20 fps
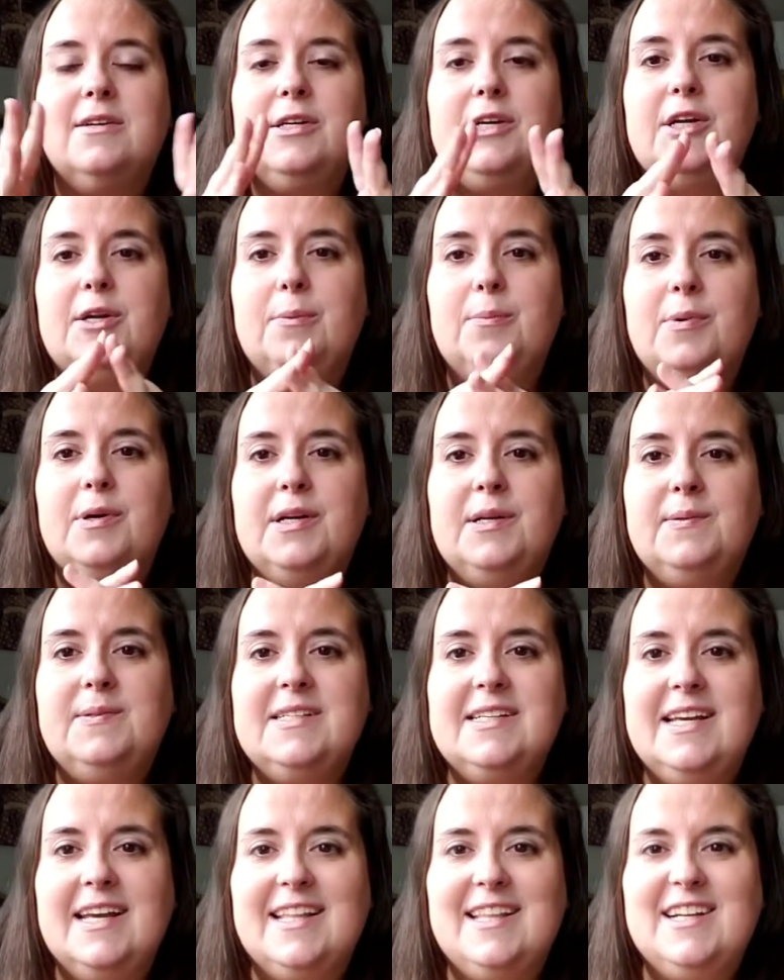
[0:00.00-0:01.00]
Gonna put them
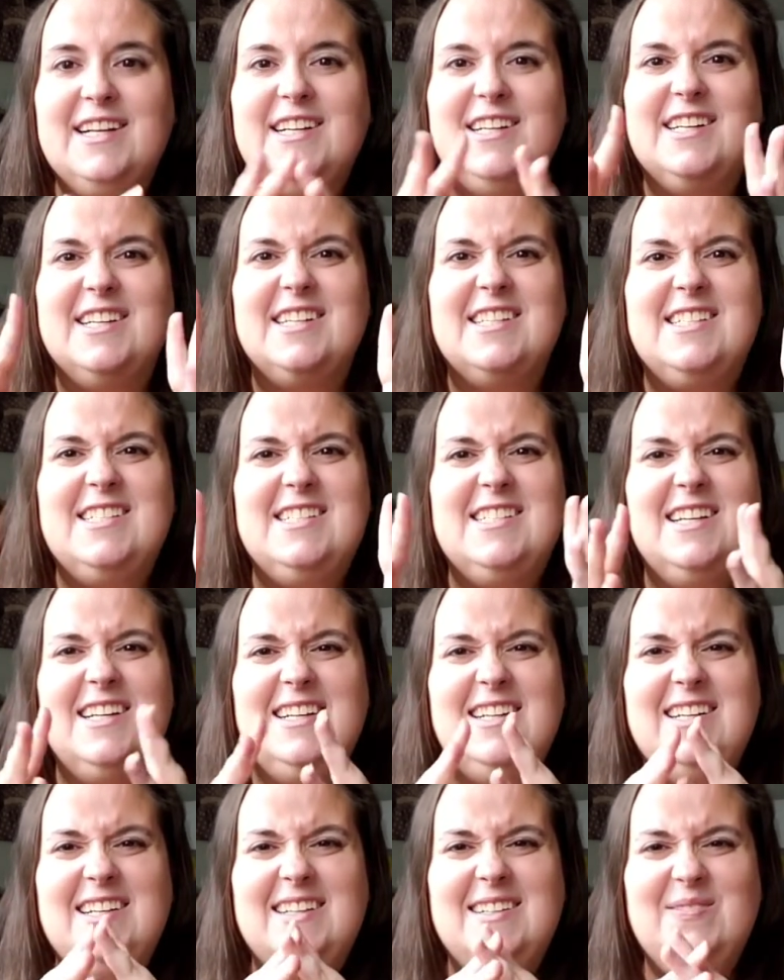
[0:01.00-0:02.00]
together. Good
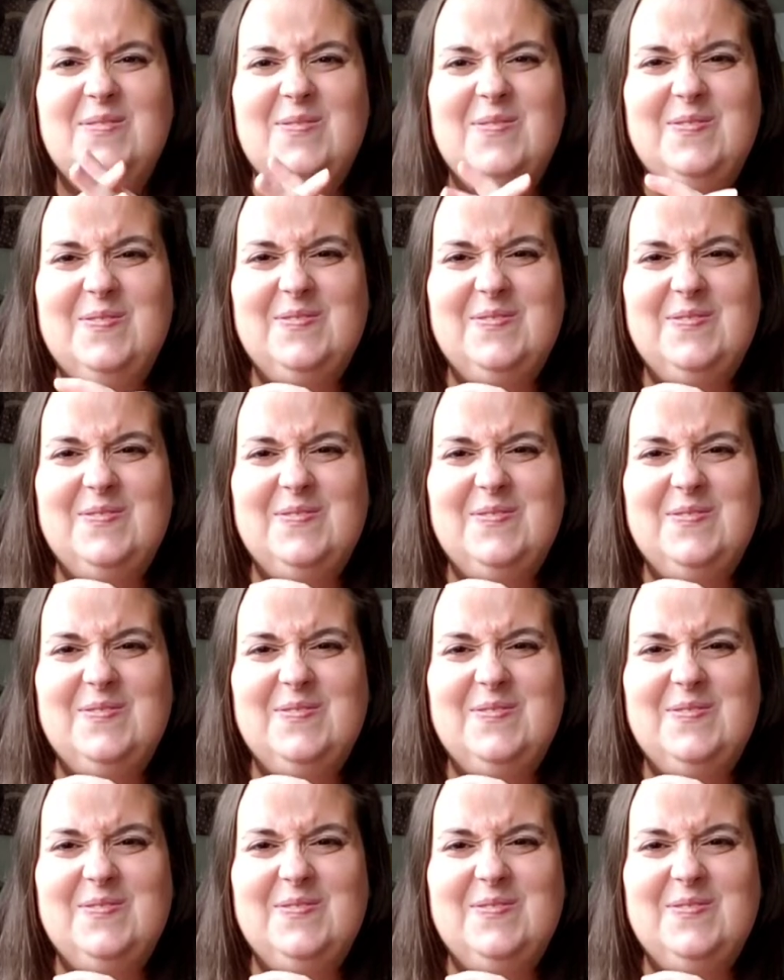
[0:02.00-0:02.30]
job.